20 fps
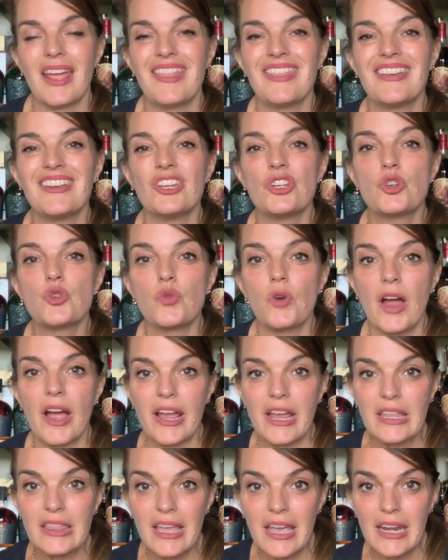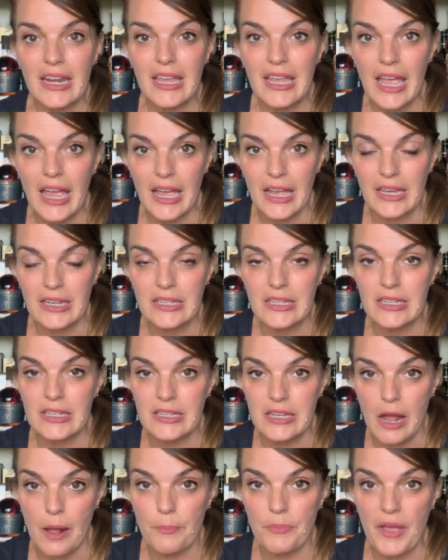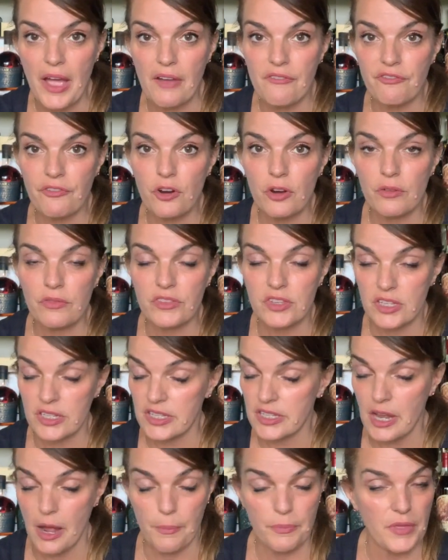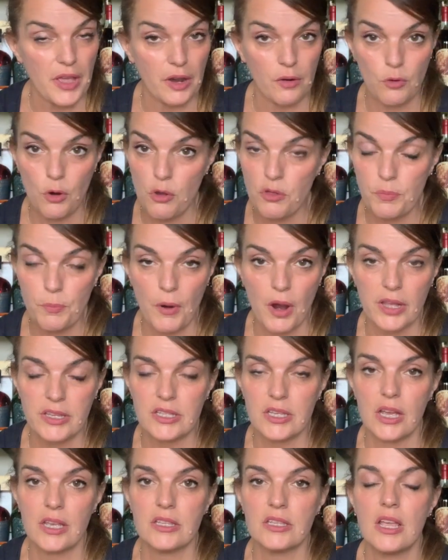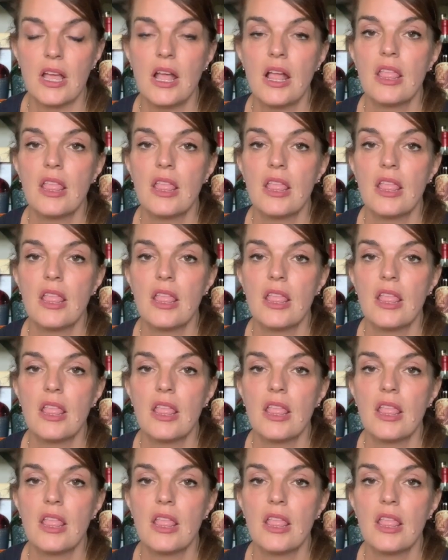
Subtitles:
and then drying that again to stop that growth process,